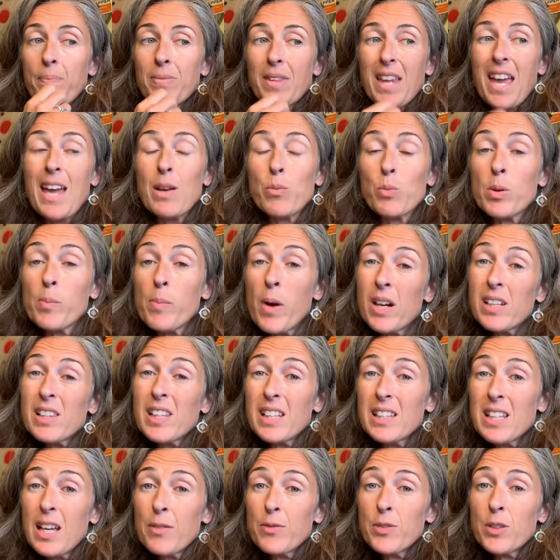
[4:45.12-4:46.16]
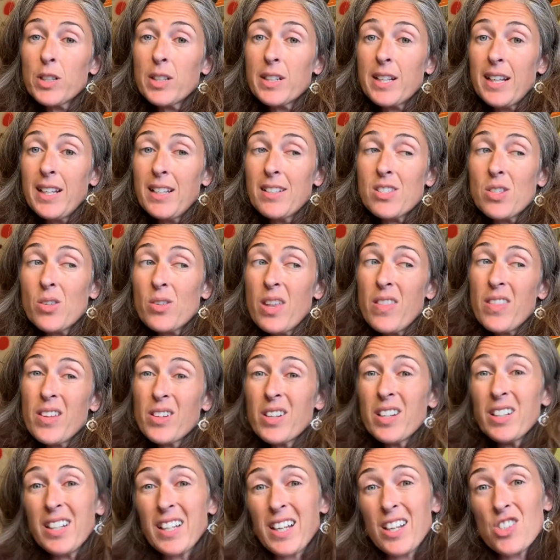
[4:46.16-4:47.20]
And we're modeling that for our kids, so then
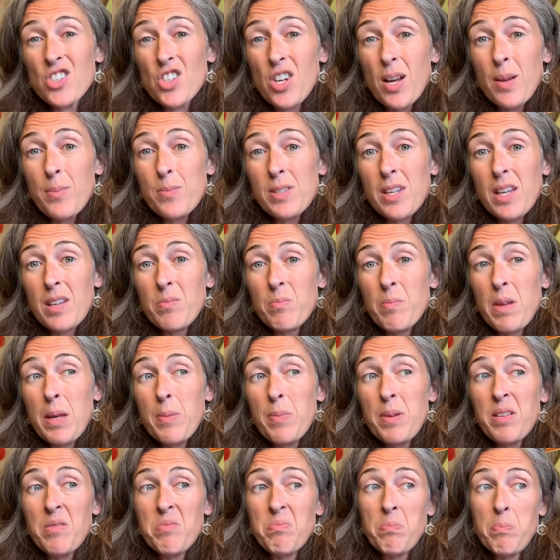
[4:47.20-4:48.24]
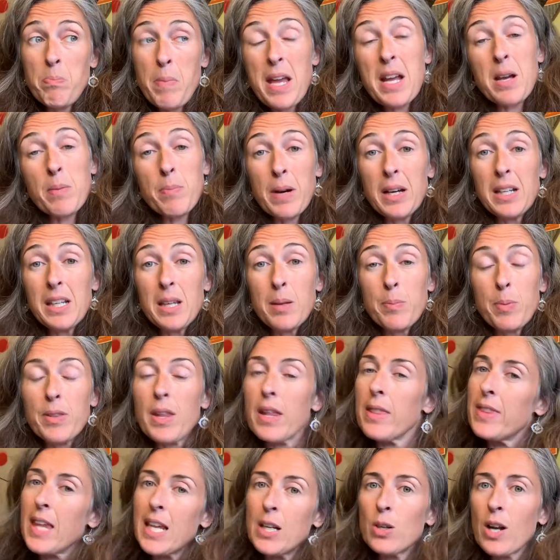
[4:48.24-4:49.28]
they're going to get jobs that maybe make money, but
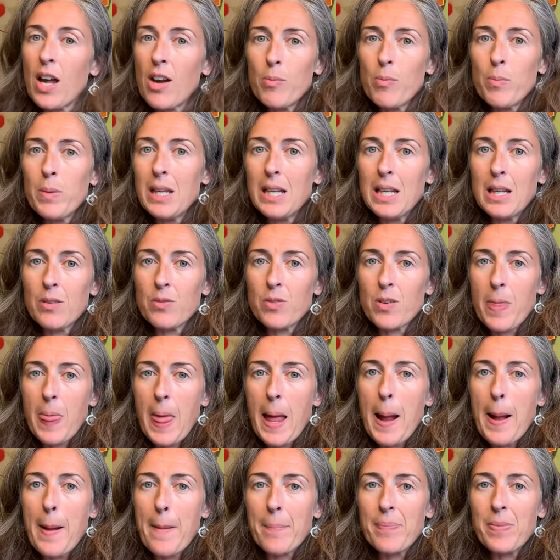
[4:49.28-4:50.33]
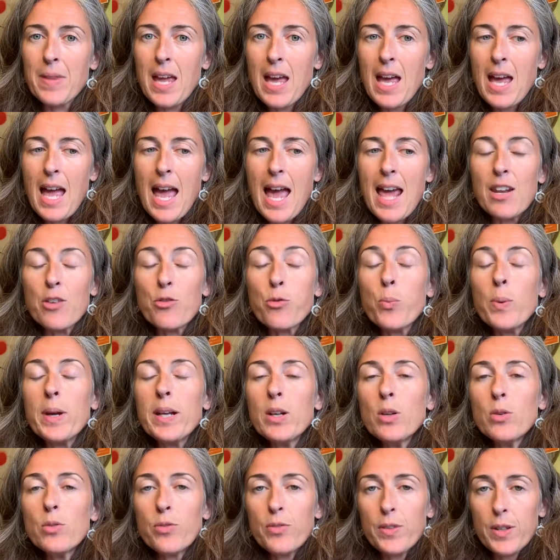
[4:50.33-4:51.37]
that they don't have meaning for them. And if we
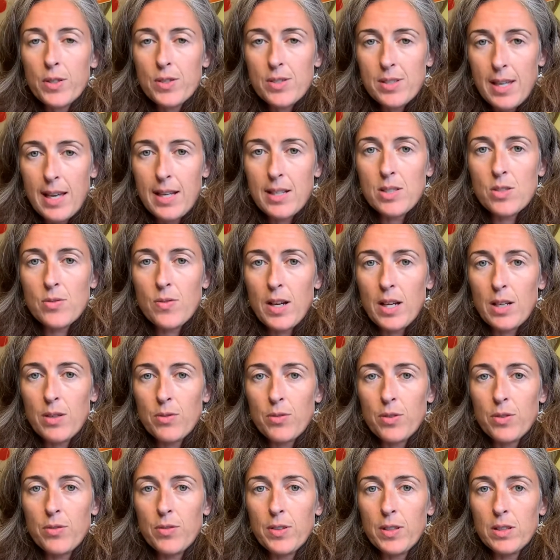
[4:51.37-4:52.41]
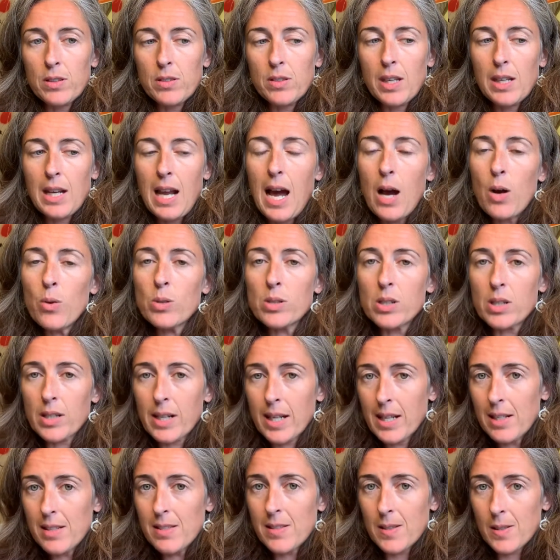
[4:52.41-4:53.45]
don't feel satisfied and fulfilled, then how are our
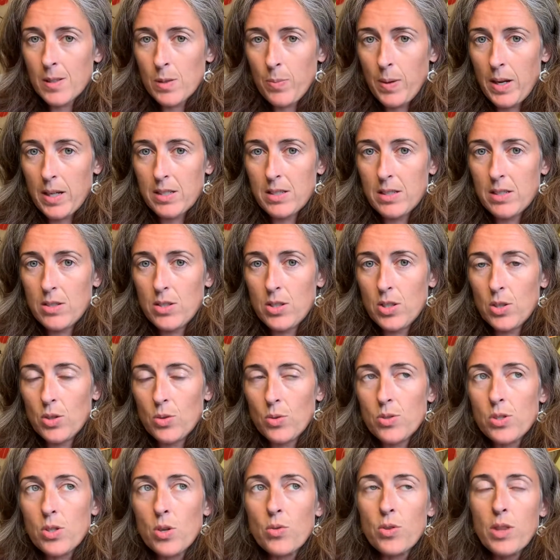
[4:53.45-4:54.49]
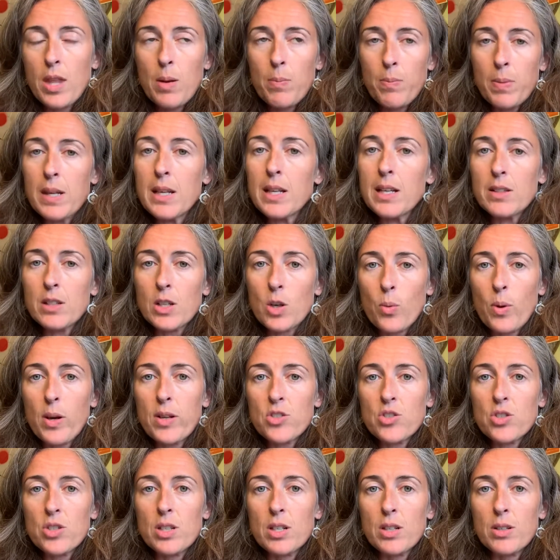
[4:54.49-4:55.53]
kids expected to? So then being in the
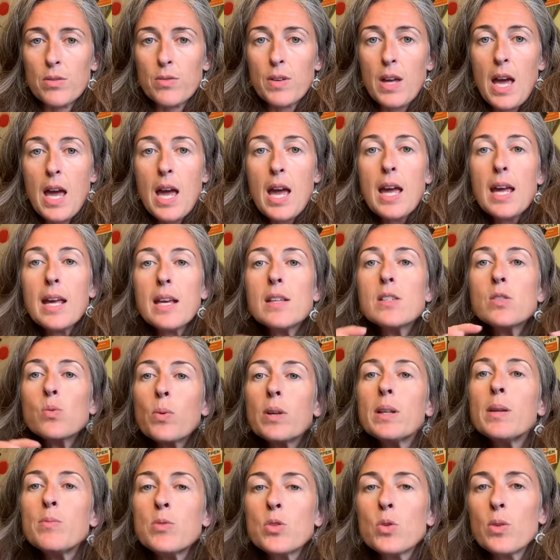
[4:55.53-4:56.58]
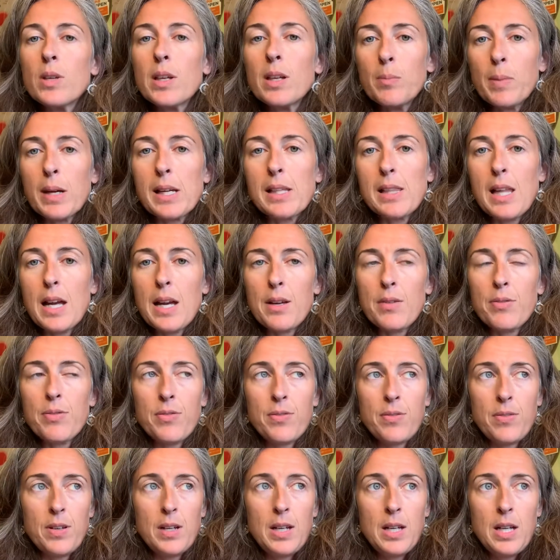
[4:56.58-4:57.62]
question of, is what I'm doing in my life